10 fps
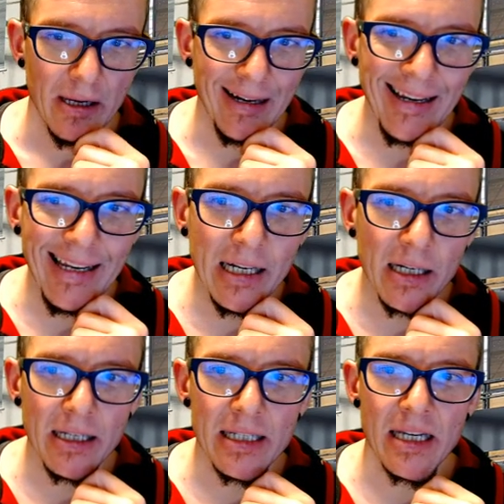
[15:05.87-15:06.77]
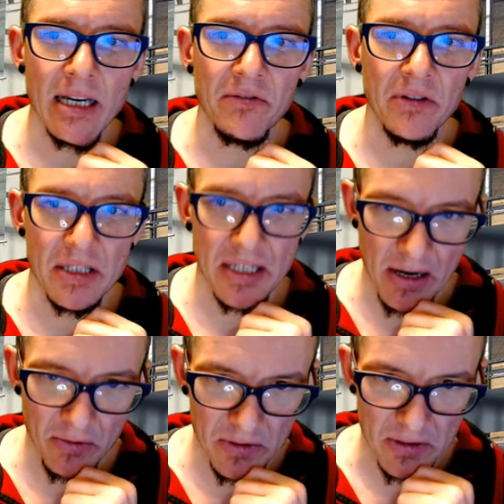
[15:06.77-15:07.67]
legally safe and
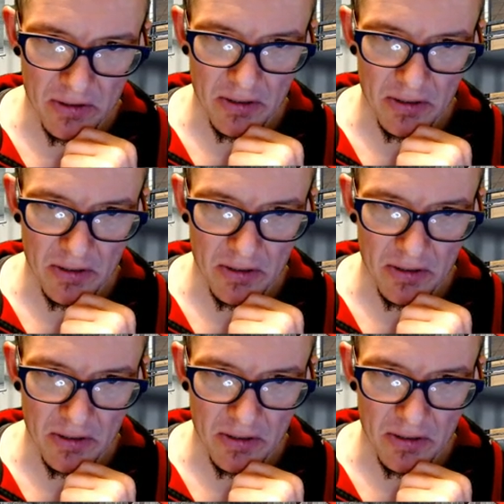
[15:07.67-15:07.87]
sound,